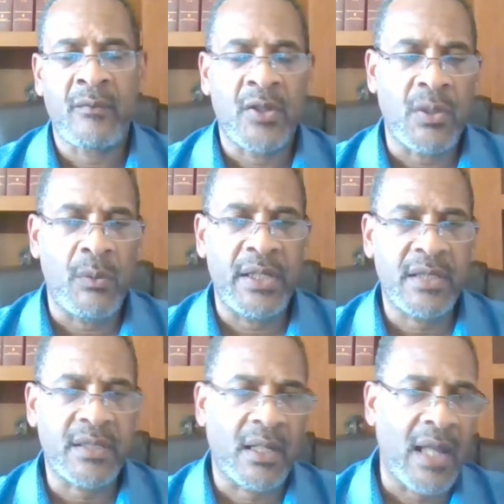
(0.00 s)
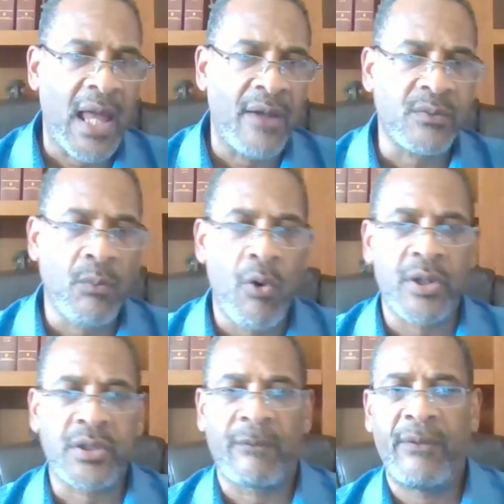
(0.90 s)
So what it is, it allows
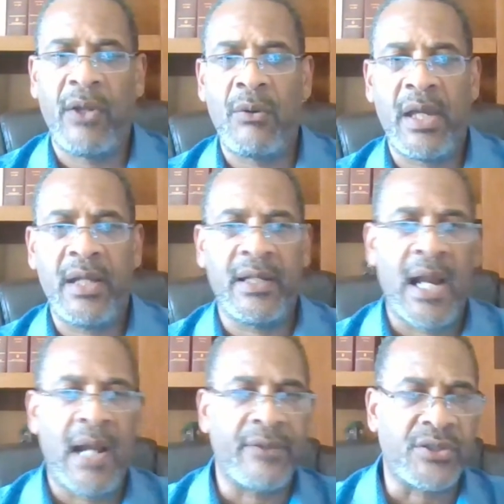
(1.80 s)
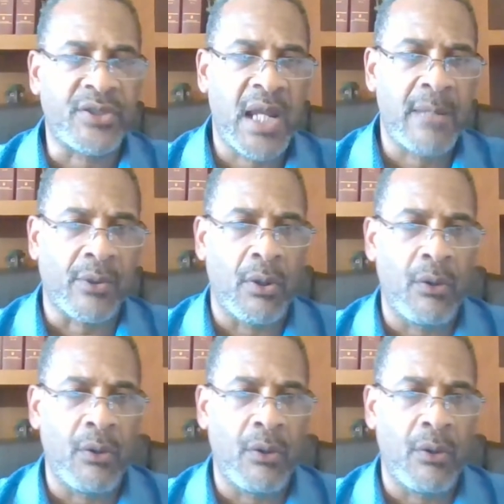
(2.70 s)
water to flow in and out of the chamber,